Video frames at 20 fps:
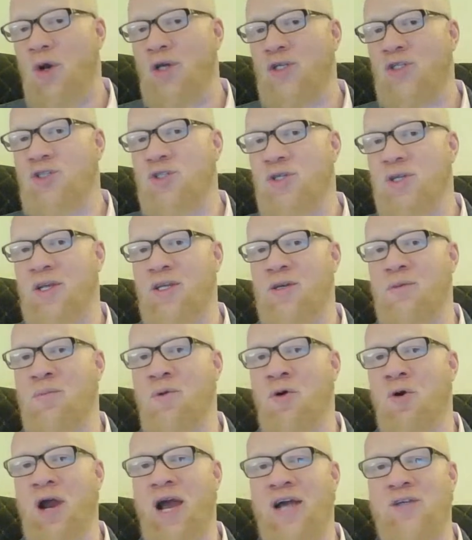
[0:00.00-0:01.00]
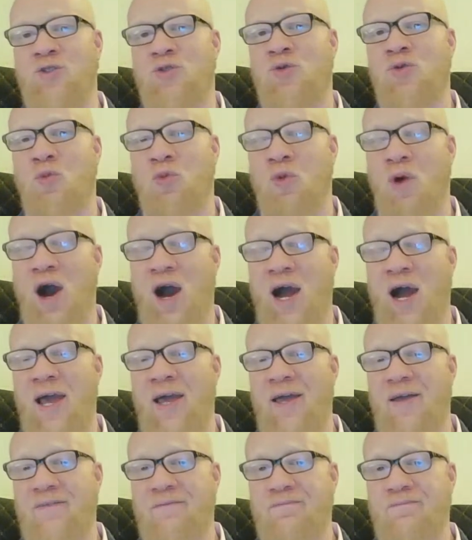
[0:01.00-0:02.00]
question anymore as to
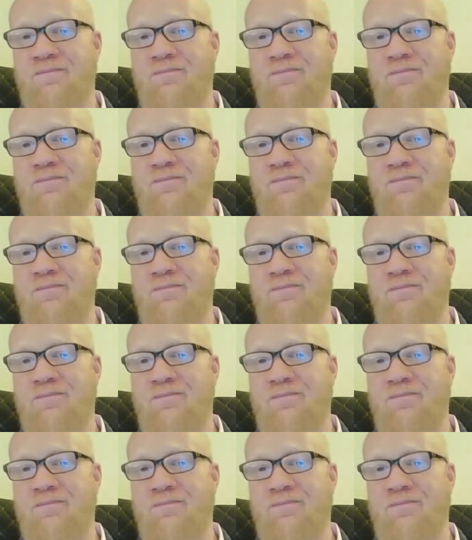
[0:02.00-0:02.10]
why.